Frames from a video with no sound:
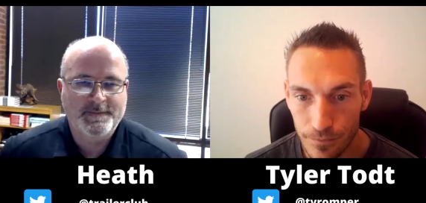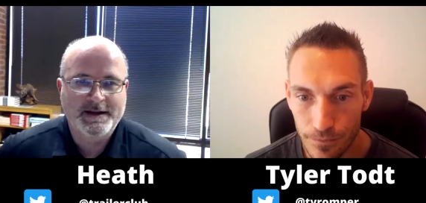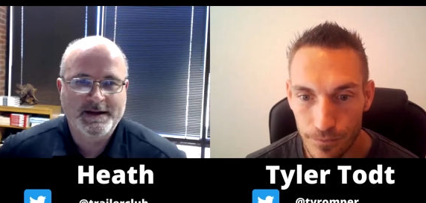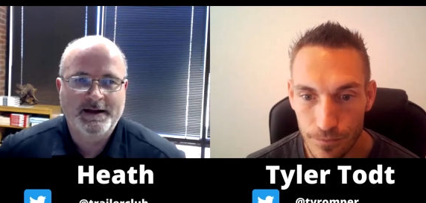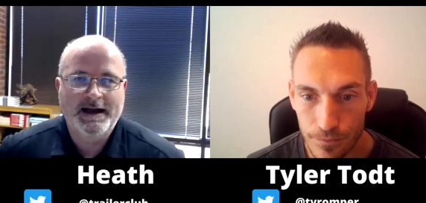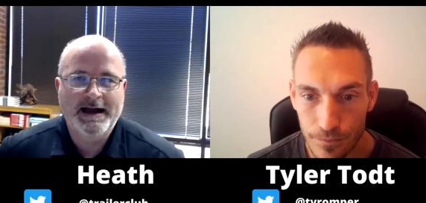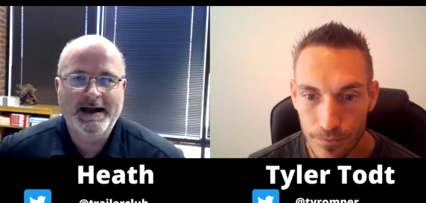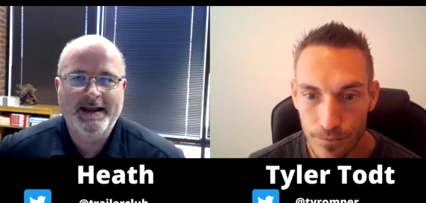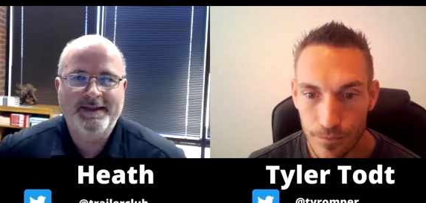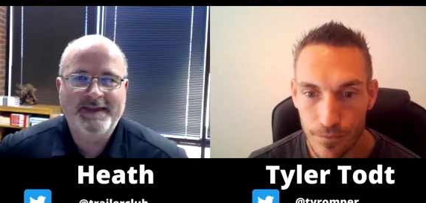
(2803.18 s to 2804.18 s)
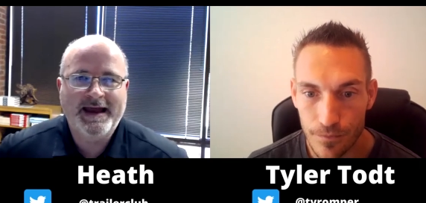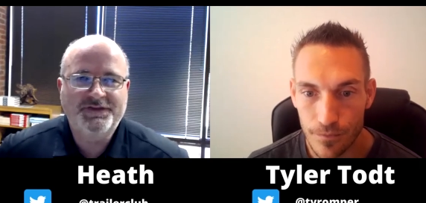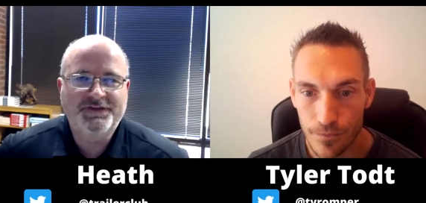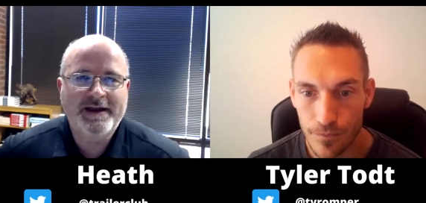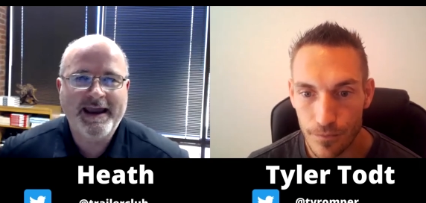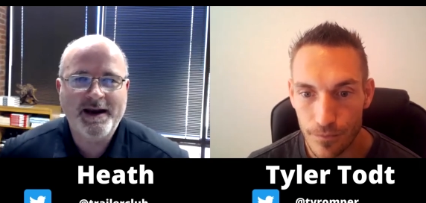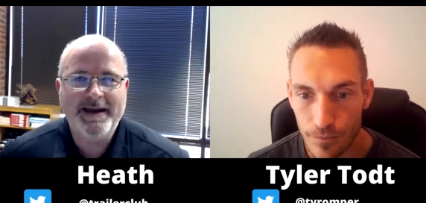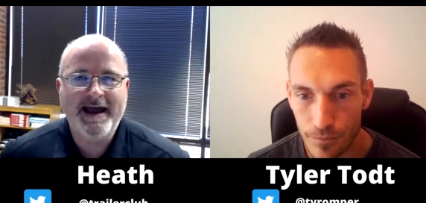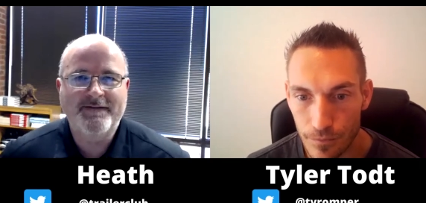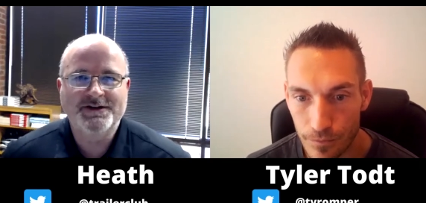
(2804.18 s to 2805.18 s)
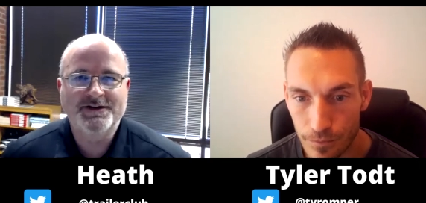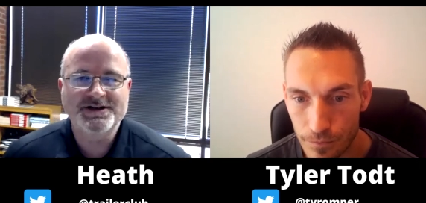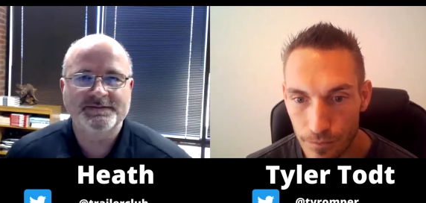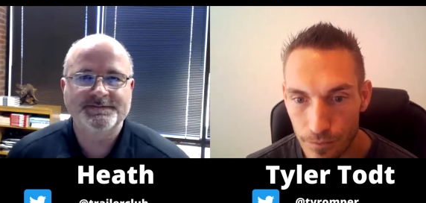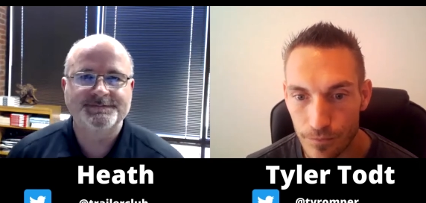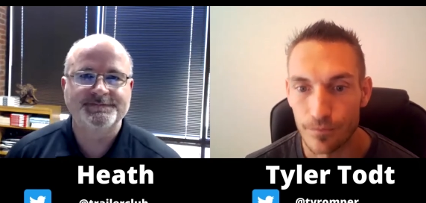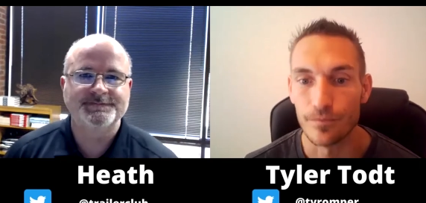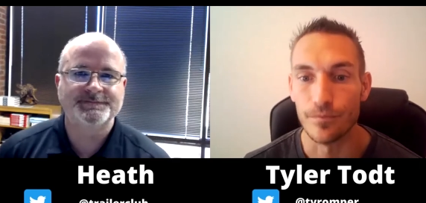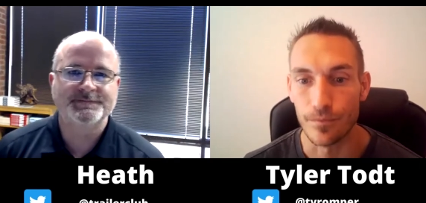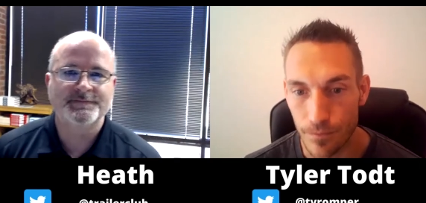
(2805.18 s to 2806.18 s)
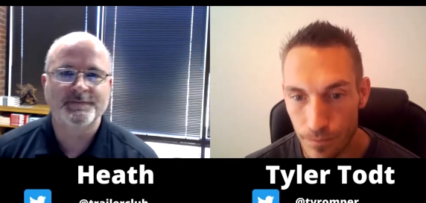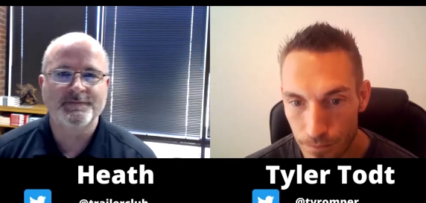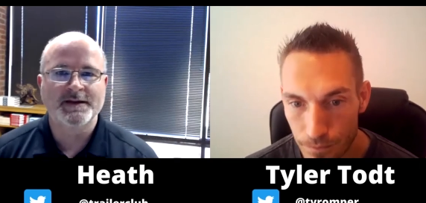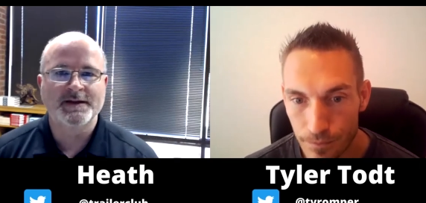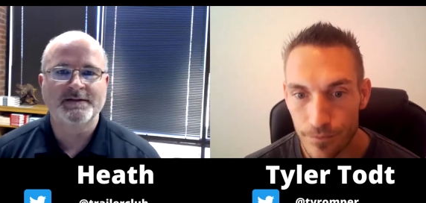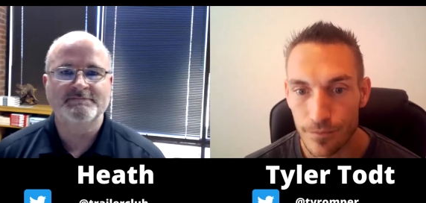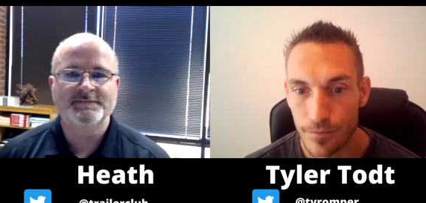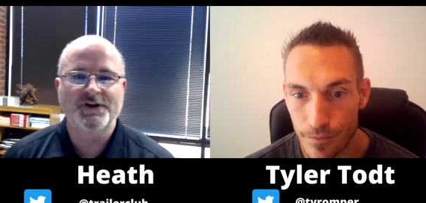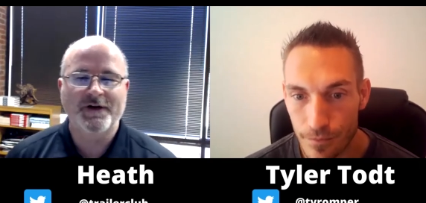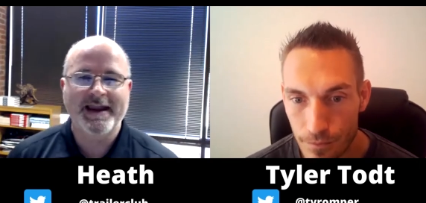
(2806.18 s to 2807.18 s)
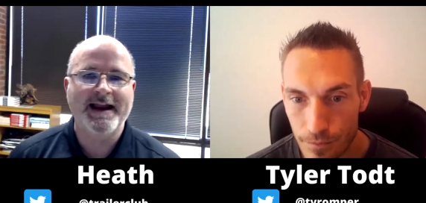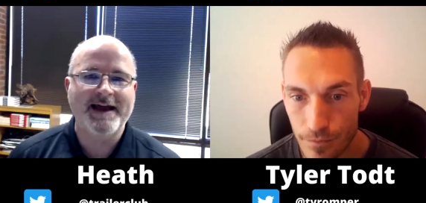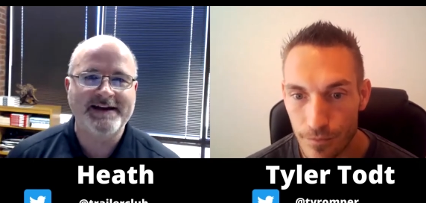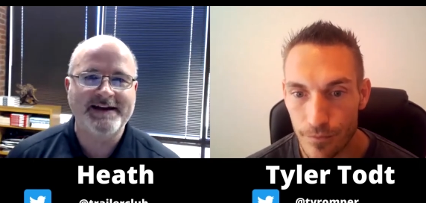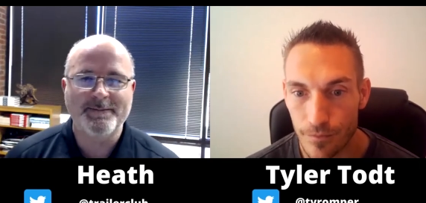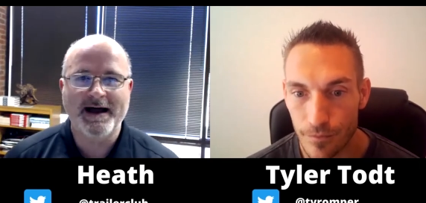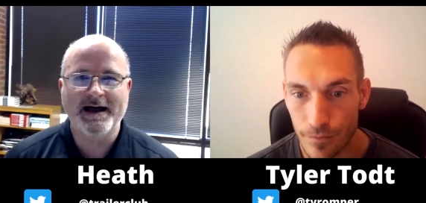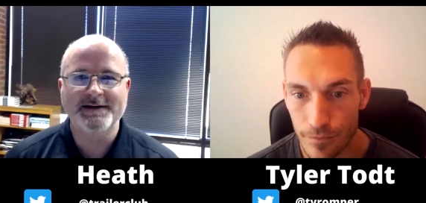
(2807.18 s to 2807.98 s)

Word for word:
Speaker 1: Uh, that it's okay to be average. Mm. It's okay to have a dad bod